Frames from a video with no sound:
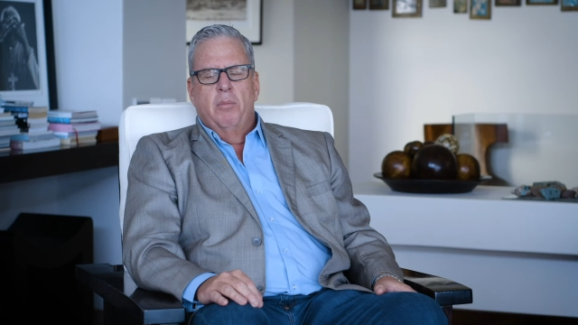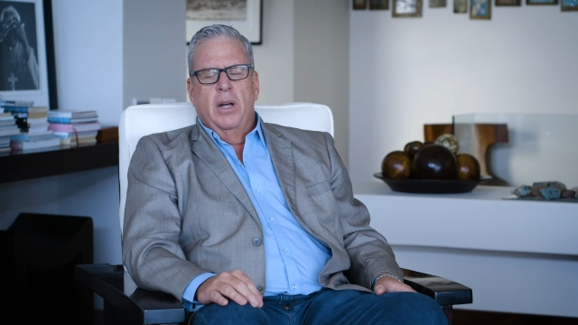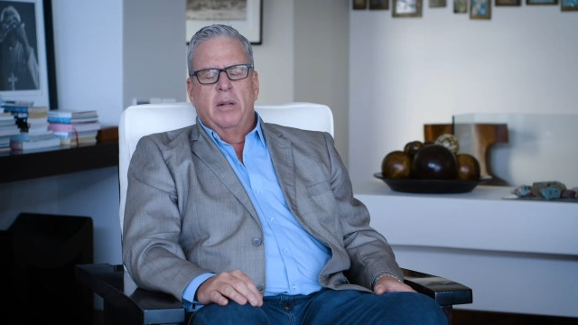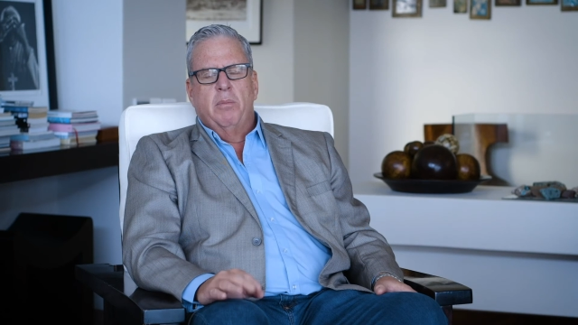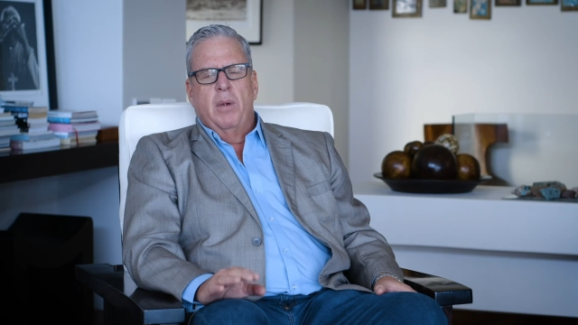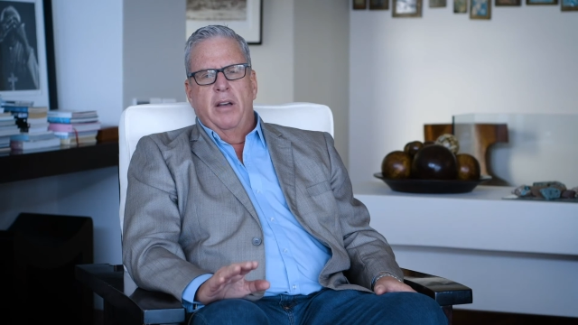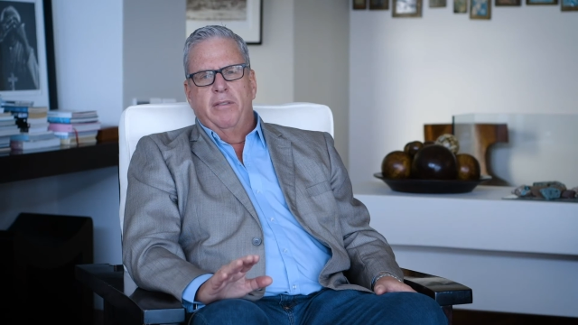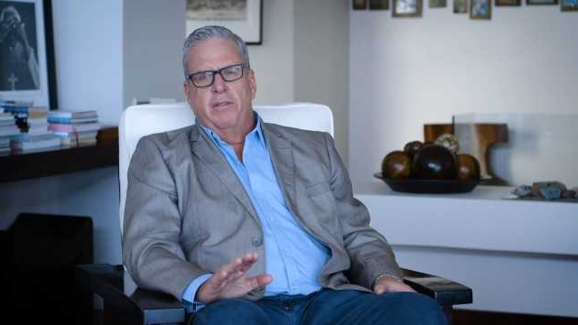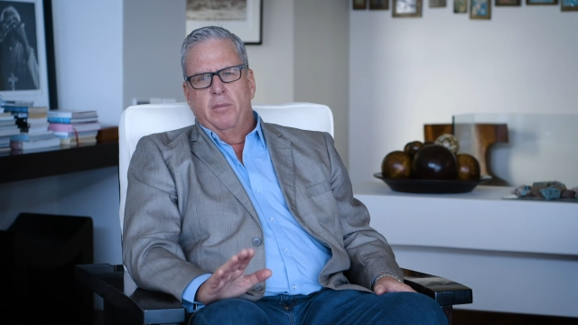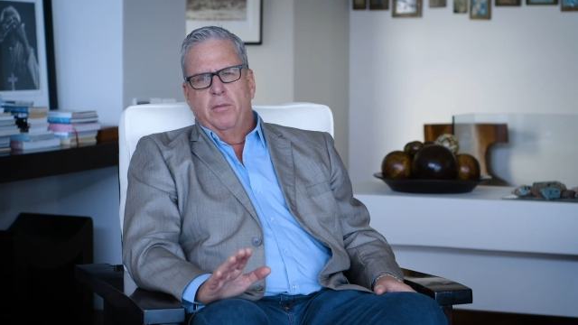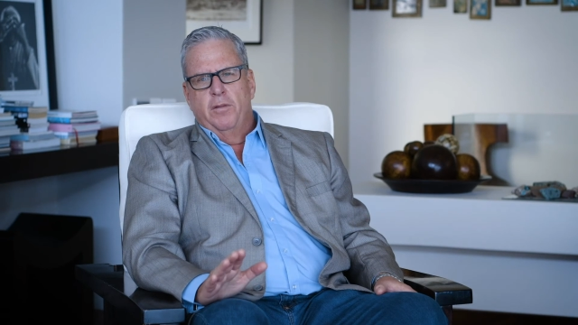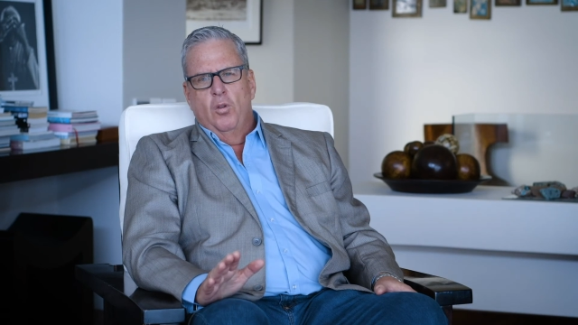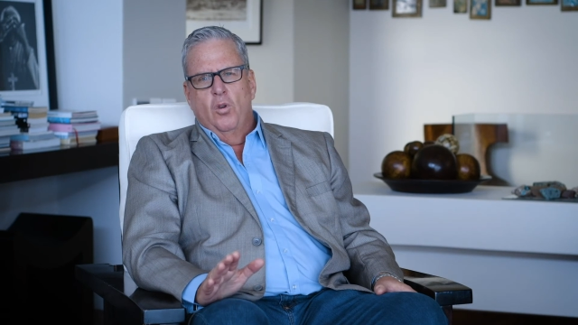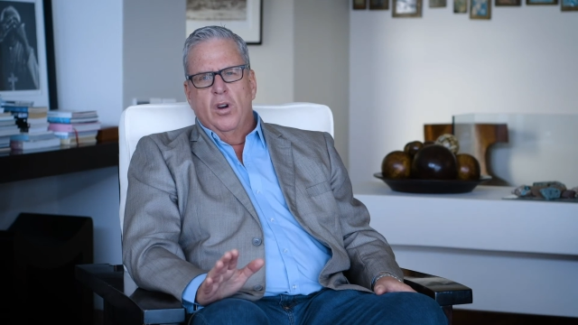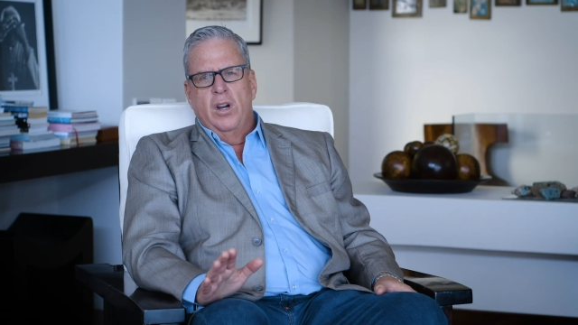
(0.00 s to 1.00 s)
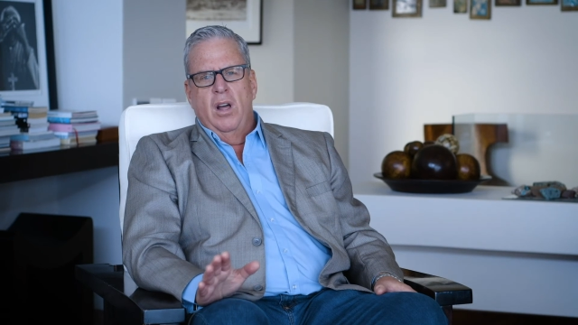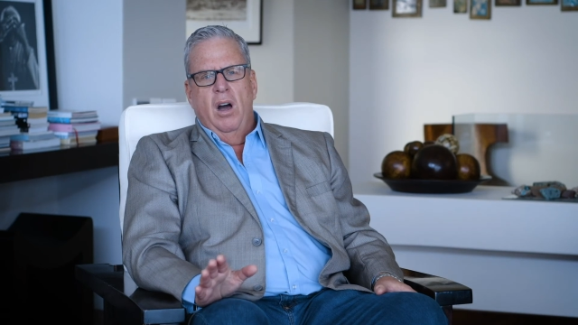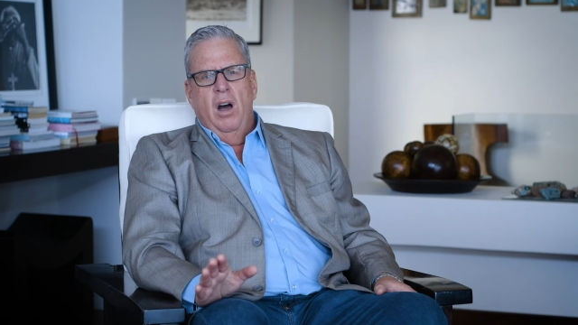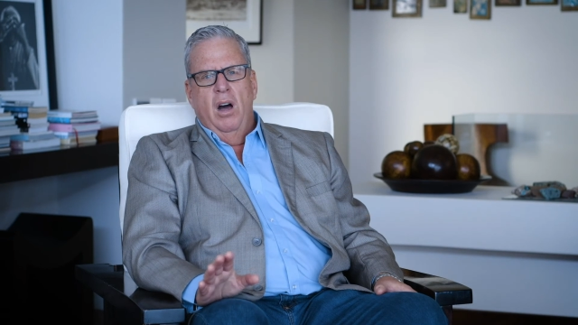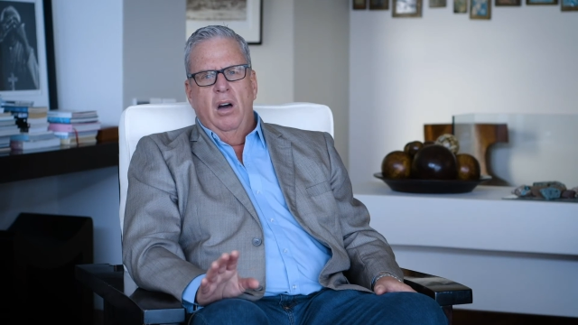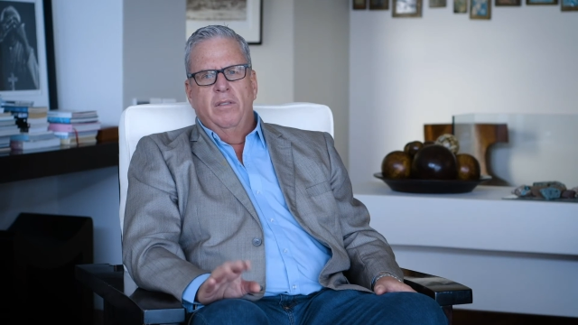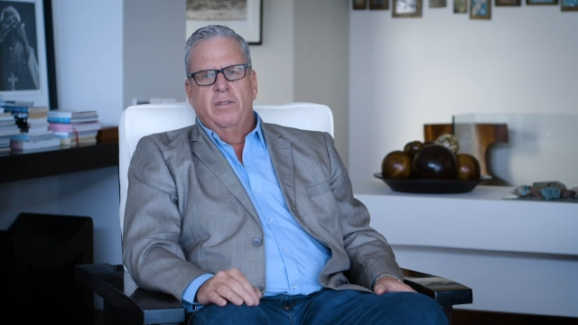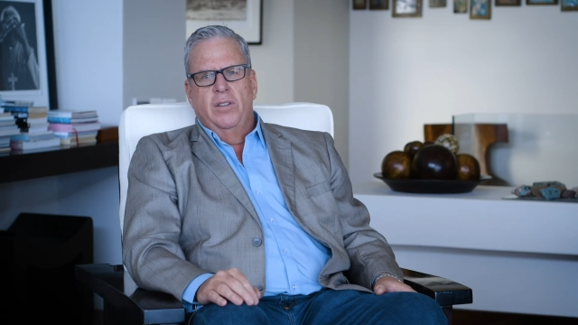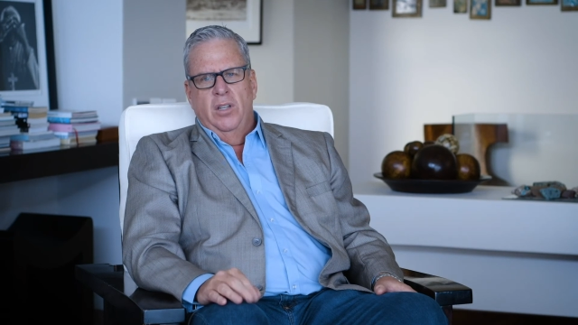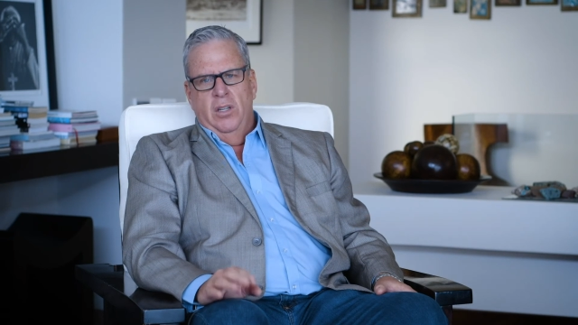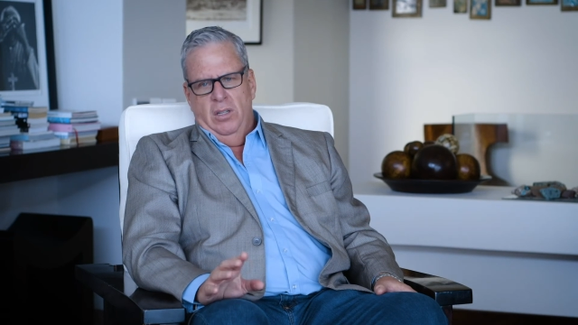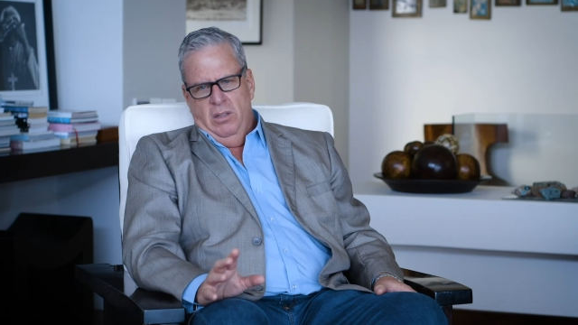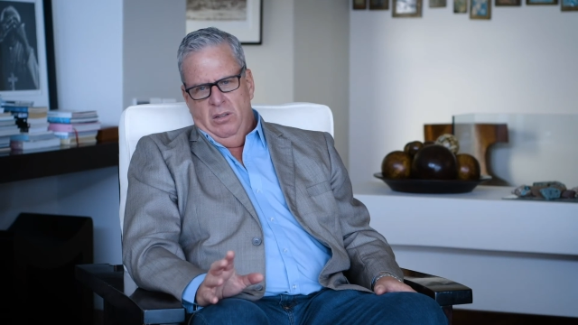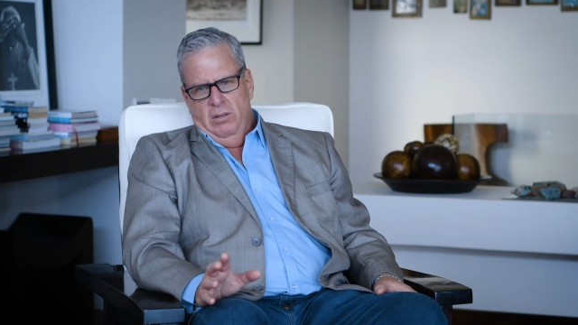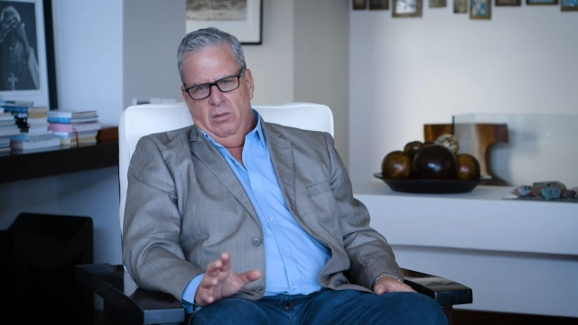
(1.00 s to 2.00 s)
but by from four and a half,
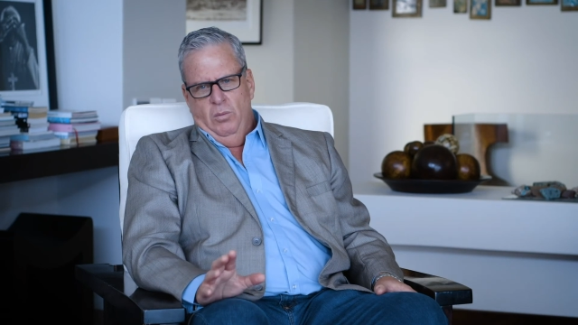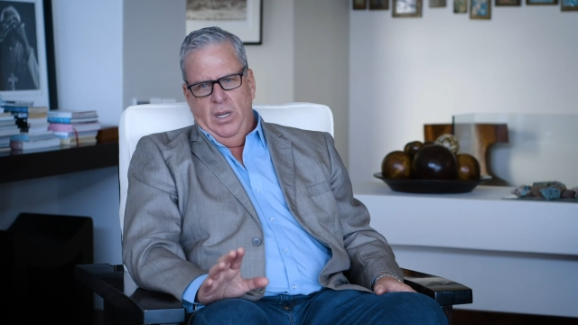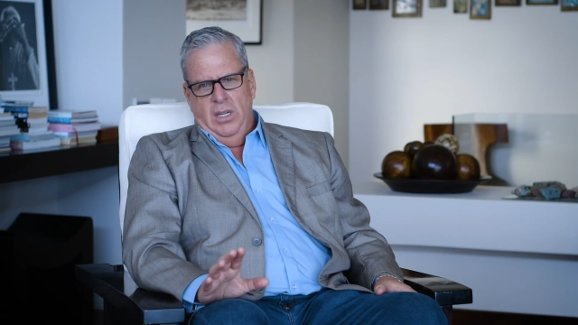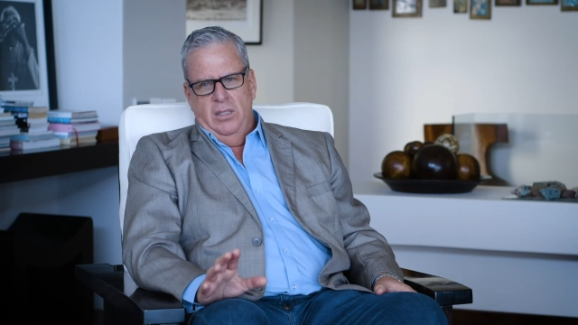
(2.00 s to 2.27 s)
we